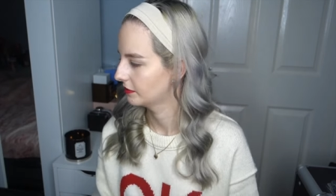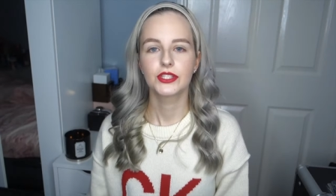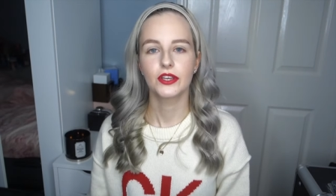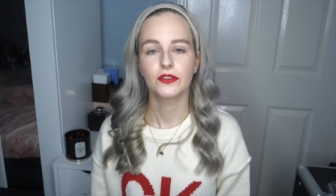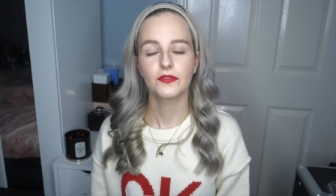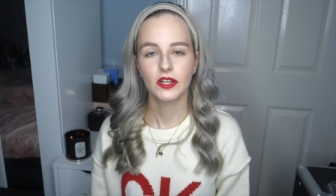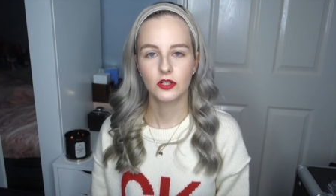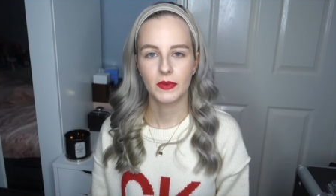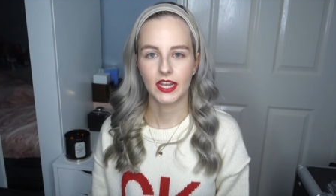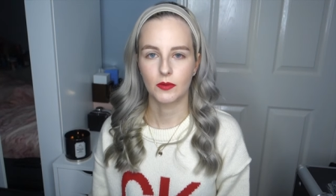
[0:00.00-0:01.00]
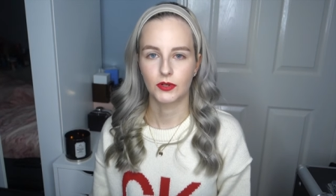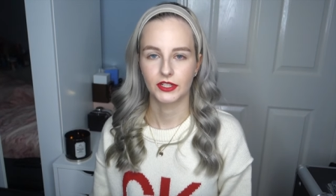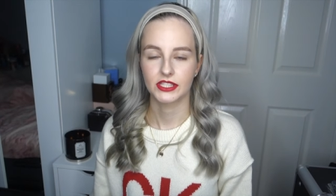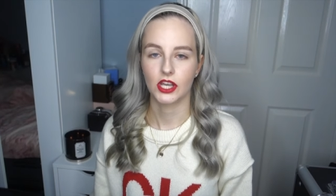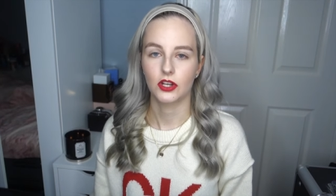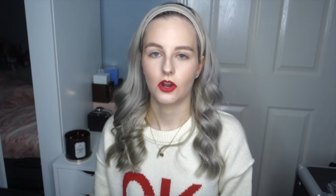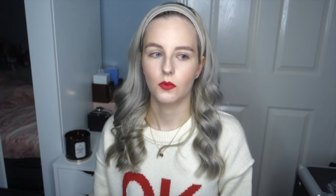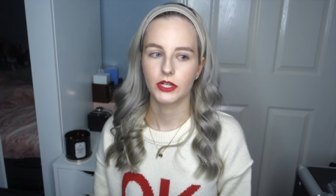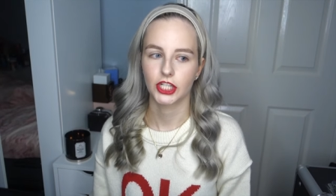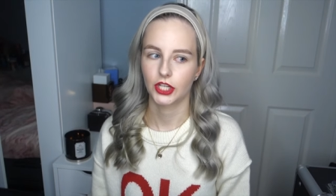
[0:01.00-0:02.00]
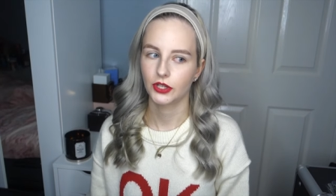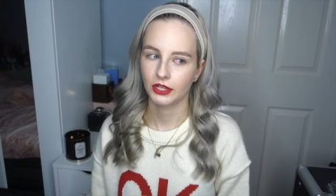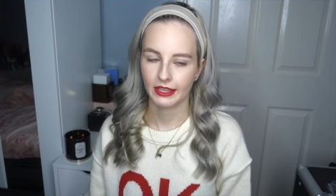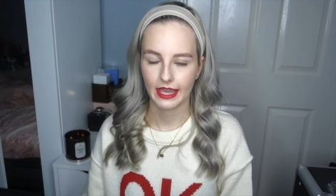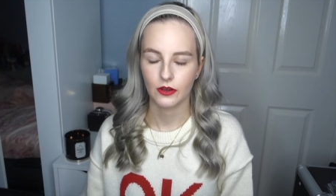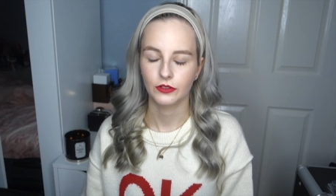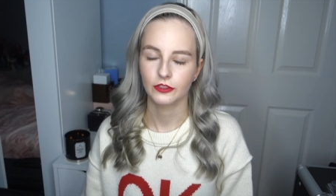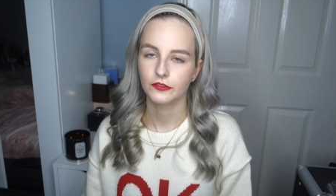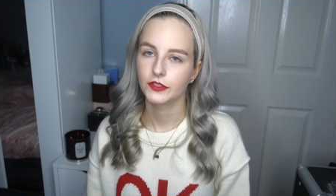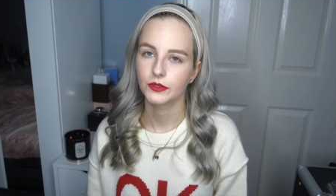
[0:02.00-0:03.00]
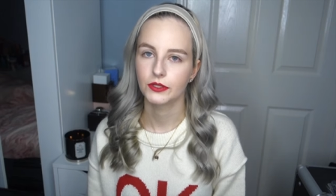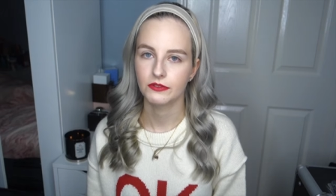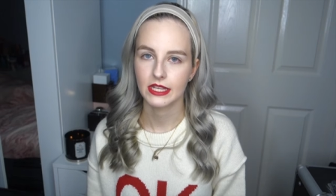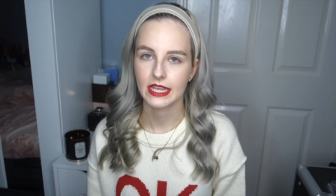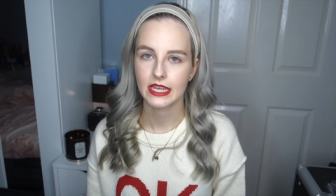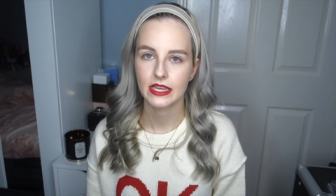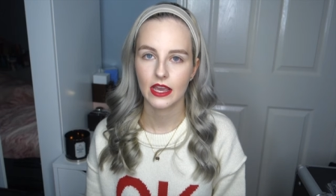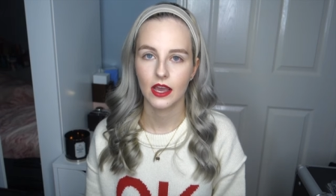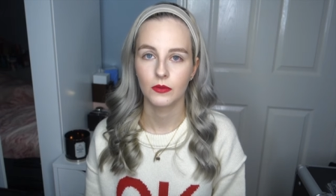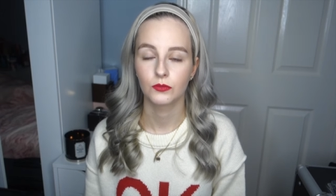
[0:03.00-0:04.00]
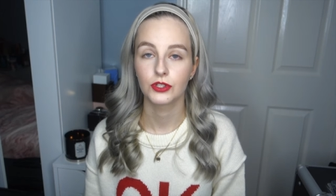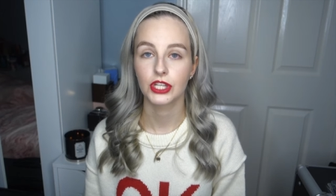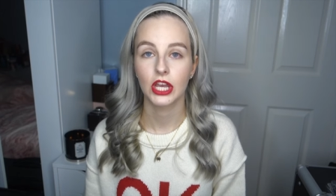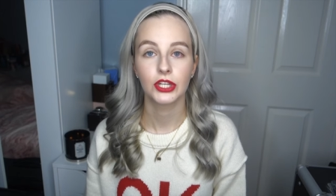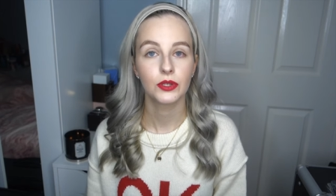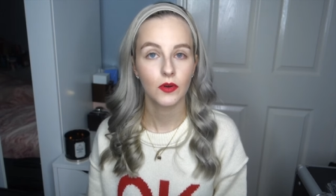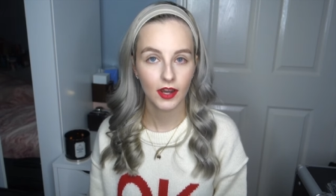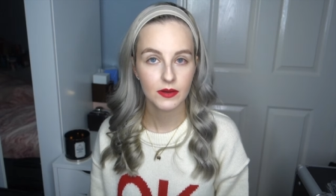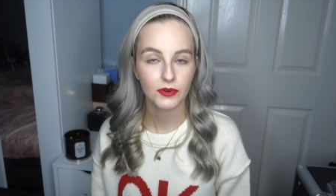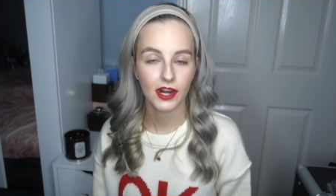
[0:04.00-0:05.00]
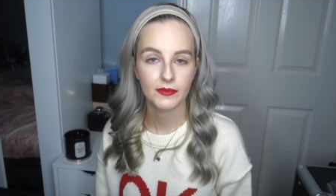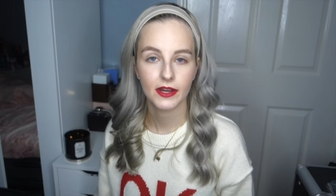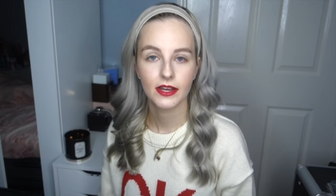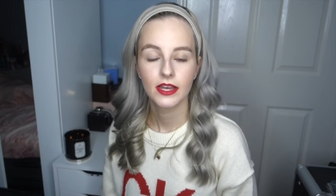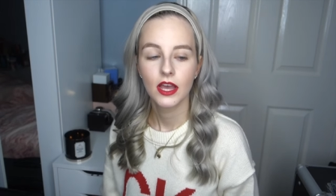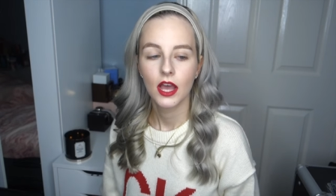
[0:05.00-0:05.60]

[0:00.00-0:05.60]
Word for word: So the final makeup product I got, which I couldn't get on Feel Unique, um, was a new eye primer.